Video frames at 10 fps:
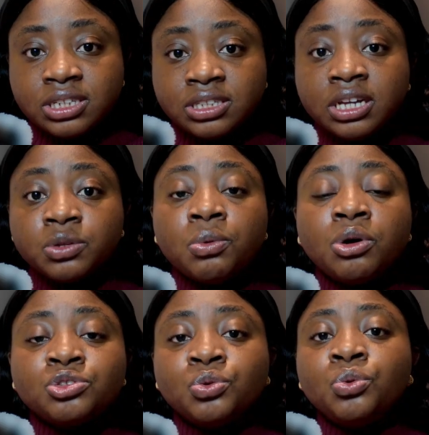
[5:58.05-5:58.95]
They are the
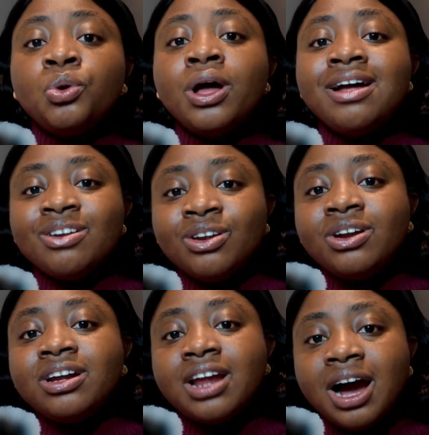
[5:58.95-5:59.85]
ones who
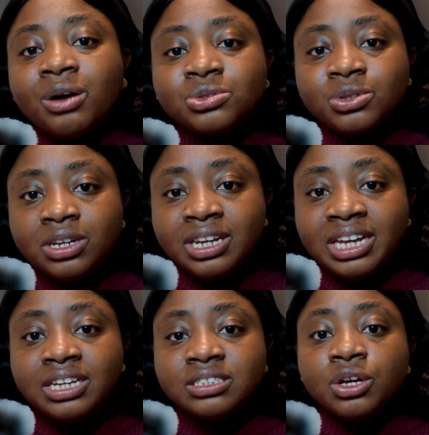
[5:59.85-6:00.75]
learn how to
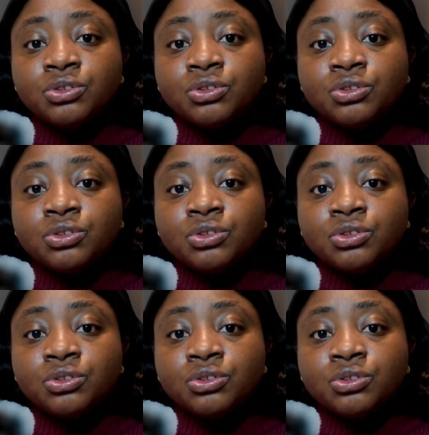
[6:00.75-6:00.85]
lead